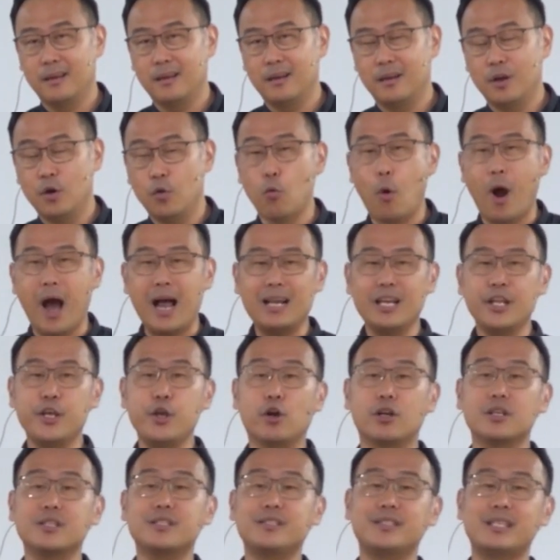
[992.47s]
While your
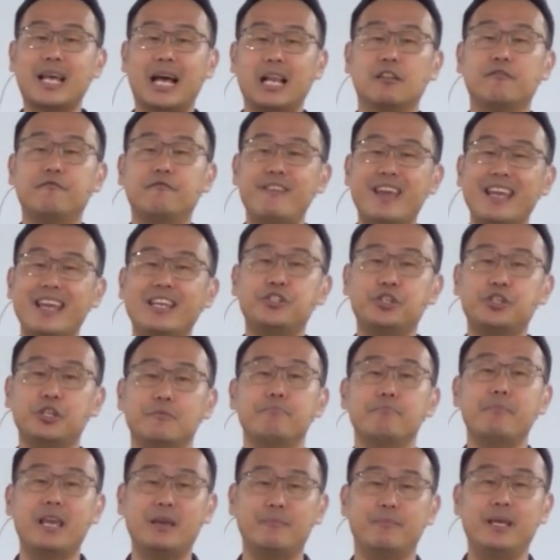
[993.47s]
salvation
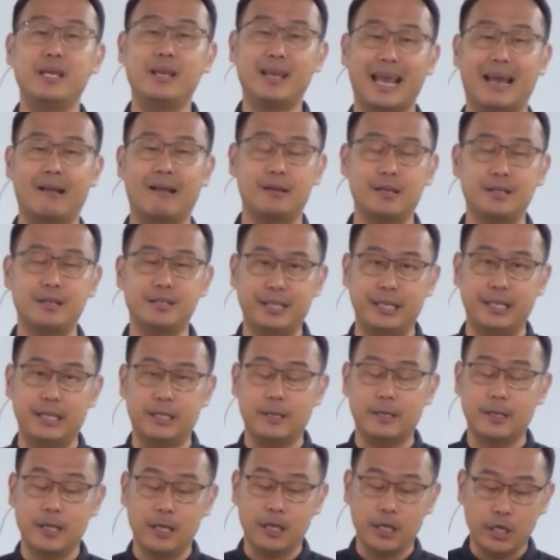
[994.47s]
may be guaranteed,
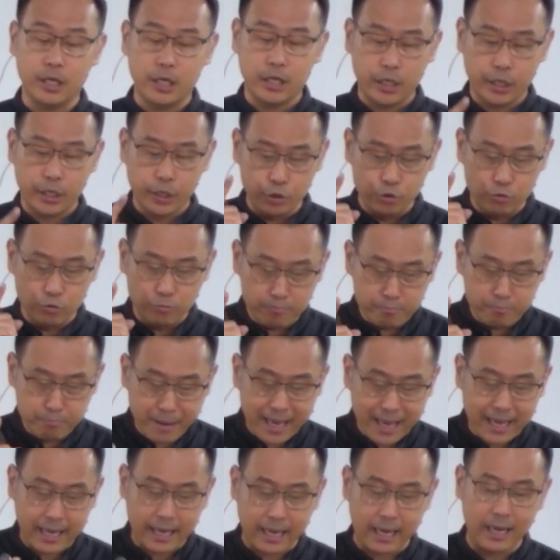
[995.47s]
you
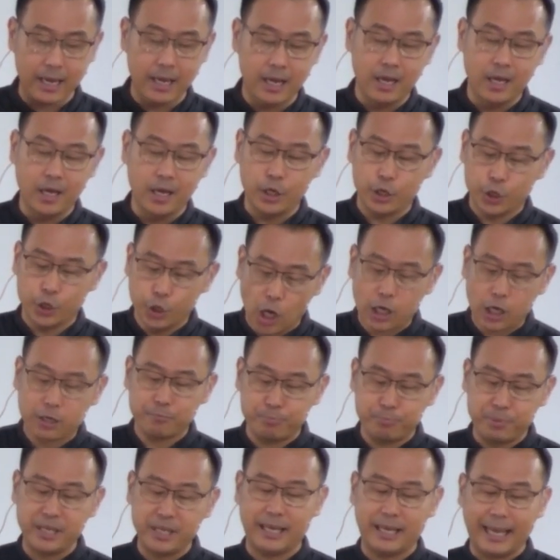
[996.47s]
may not
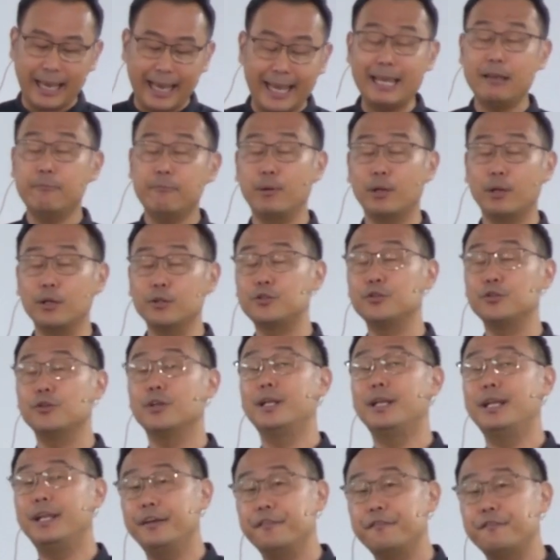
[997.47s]
be able to
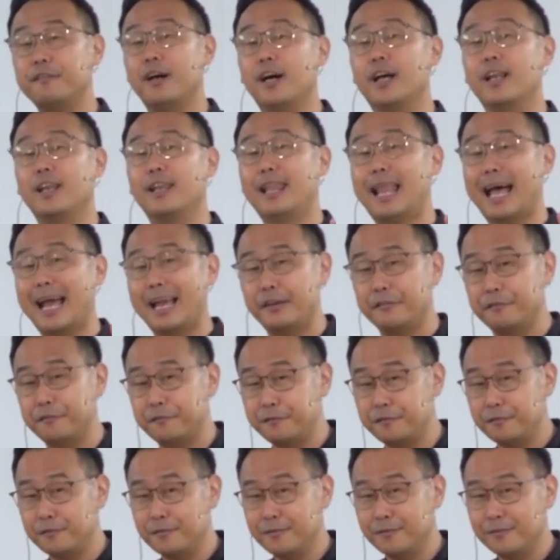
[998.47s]
live a life,
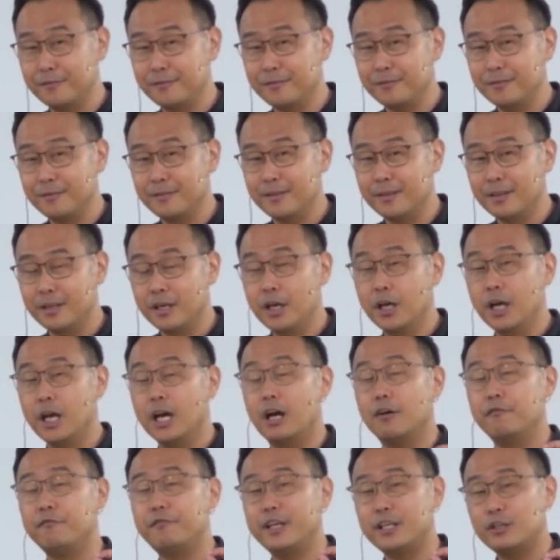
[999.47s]
a
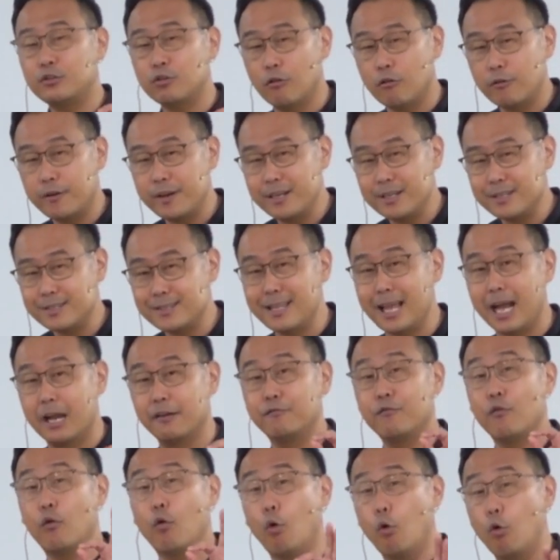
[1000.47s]
victorious life
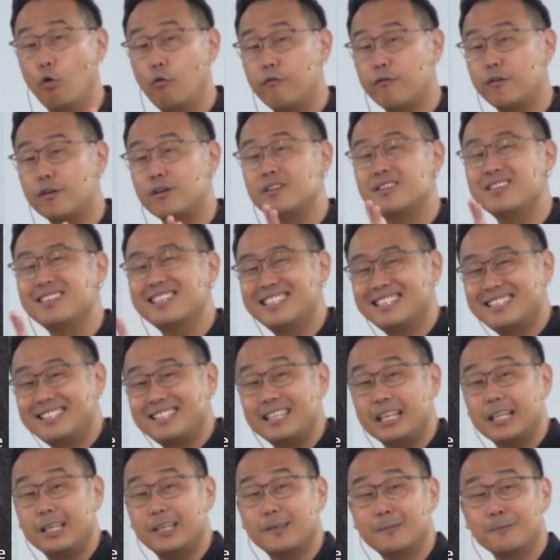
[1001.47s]
over sin.